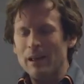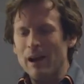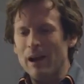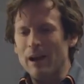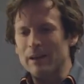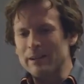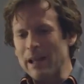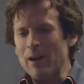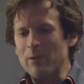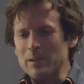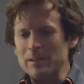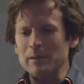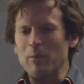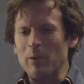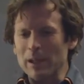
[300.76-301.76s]
Uh, now
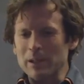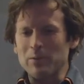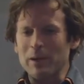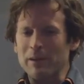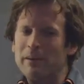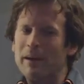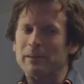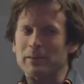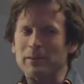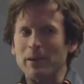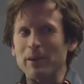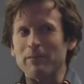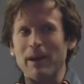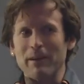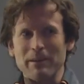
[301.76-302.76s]
recently more like 25 to
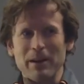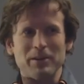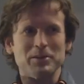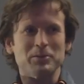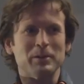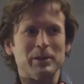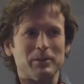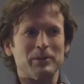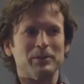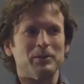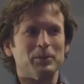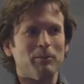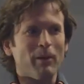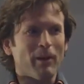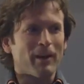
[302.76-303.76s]
35 hours a week with the
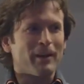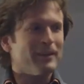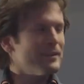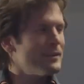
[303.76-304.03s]
new book.